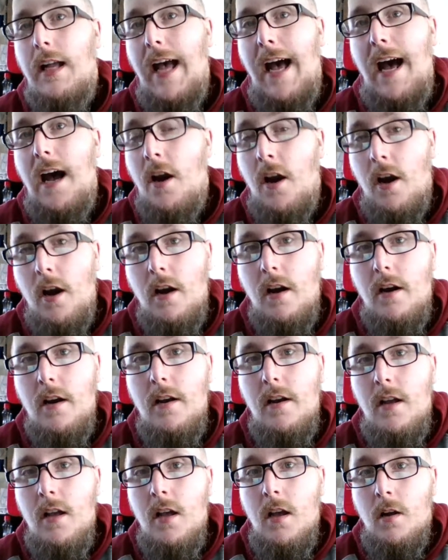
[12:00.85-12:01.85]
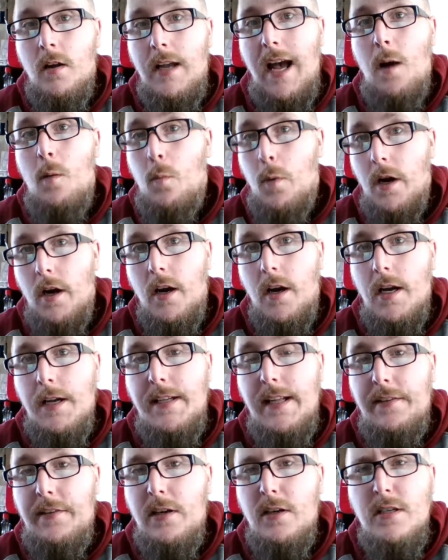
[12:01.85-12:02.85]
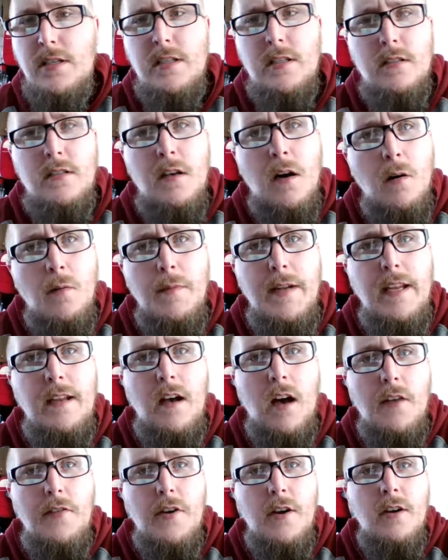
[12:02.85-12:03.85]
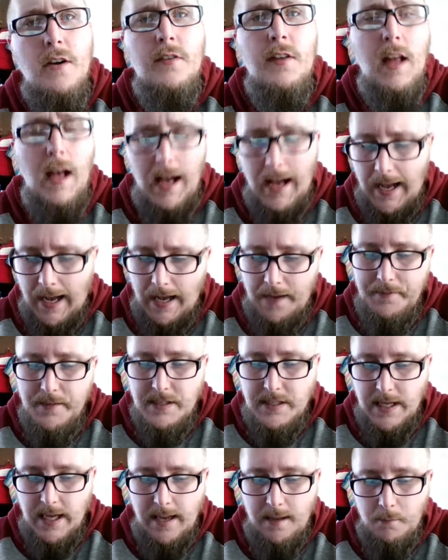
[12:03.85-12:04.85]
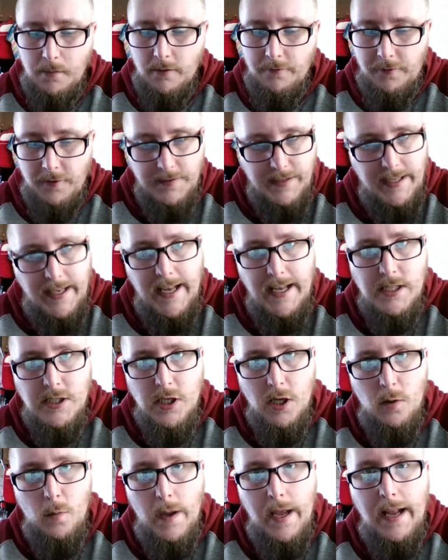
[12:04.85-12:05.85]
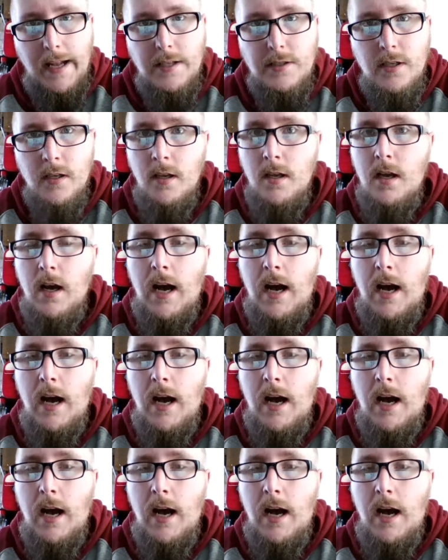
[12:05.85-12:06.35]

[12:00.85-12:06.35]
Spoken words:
got word that there's so many others on the table for the HOH.